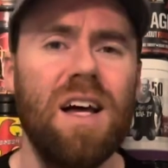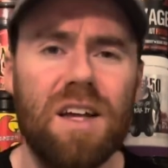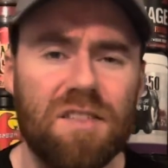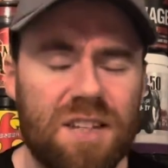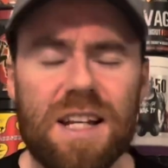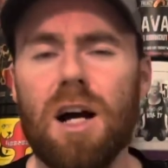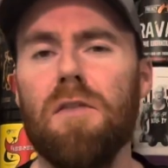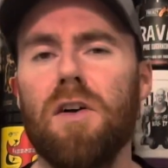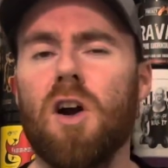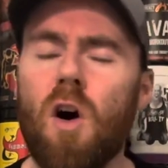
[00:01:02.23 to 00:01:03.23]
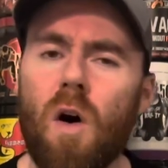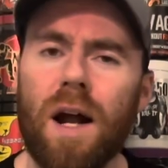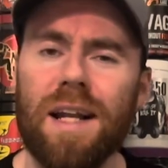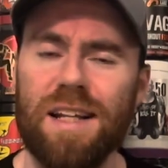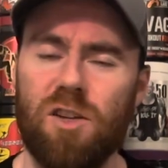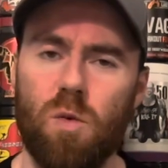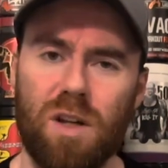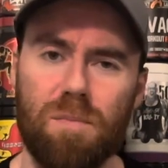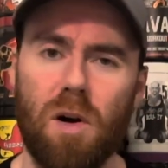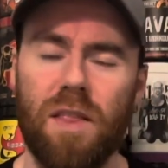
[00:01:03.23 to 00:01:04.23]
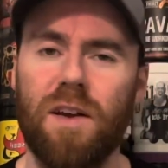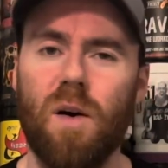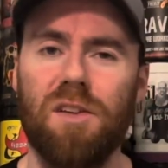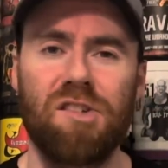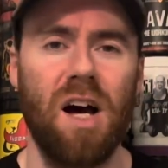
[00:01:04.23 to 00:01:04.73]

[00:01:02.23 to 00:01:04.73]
sent over kindly to us by the guys